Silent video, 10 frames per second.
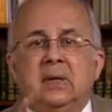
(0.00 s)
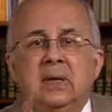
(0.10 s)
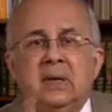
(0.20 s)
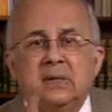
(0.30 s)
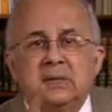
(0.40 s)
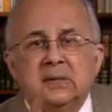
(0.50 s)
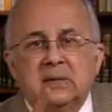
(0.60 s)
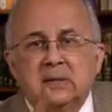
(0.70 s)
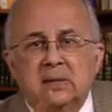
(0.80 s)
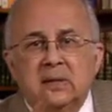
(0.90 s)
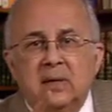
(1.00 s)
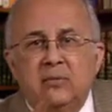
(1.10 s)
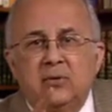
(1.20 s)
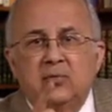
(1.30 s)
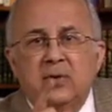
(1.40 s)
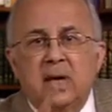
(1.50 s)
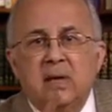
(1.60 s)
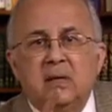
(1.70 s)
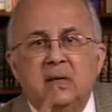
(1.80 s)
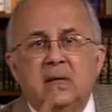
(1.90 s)
Listen, if you've
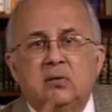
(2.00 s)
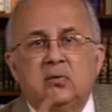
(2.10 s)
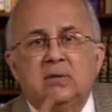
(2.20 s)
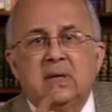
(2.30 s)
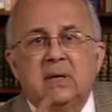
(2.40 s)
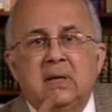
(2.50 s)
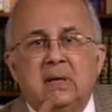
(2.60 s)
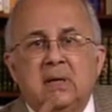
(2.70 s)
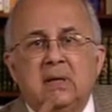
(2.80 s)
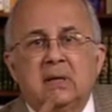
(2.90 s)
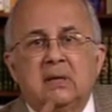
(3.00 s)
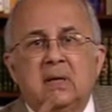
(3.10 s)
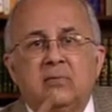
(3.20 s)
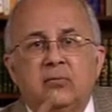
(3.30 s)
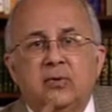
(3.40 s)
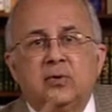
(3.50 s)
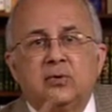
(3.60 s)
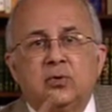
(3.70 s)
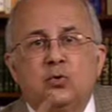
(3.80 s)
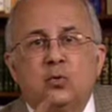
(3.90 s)
anything to say, then
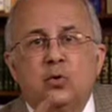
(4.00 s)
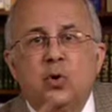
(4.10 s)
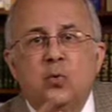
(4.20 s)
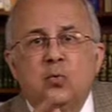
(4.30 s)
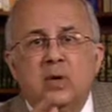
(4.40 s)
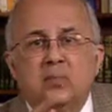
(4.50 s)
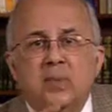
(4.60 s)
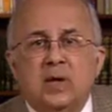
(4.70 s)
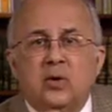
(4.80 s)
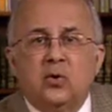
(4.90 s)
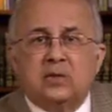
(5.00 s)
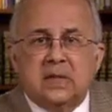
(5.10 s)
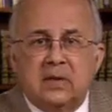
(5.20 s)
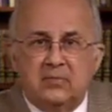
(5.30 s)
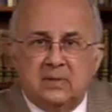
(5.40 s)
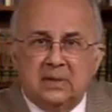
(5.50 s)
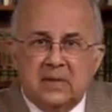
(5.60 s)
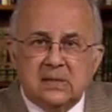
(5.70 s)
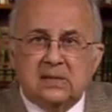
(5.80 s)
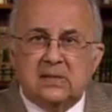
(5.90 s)
first you should go and make yourself
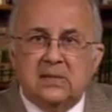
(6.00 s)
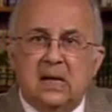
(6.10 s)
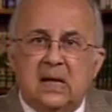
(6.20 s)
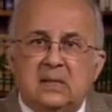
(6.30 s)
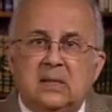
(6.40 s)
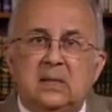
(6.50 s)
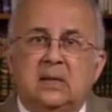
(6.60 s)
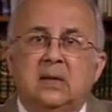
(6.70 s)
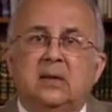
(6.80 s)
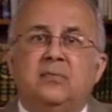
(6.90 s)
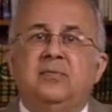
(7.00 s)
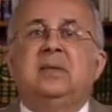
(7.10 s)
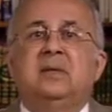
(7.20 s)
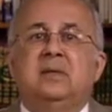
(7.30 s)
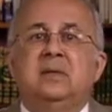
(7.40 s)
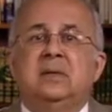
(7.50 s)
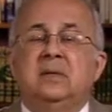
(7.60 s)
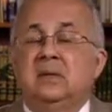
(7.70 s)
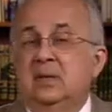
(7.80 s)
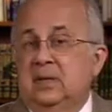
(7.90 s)
dust under their feet.
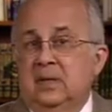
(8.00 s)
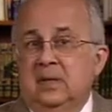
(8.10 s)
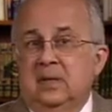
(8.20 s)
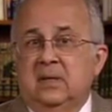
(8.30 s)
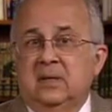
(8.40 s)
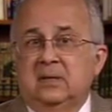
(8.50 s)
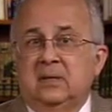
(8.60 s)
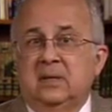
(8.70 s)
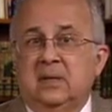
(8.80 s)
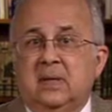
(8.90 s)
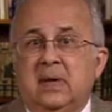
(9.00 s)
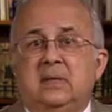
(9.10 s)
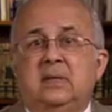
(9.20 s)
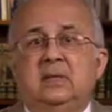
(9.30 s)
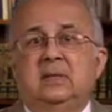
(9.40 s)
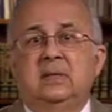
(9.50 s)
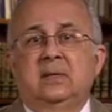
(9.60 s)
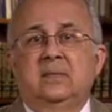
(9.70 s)
It is that easy.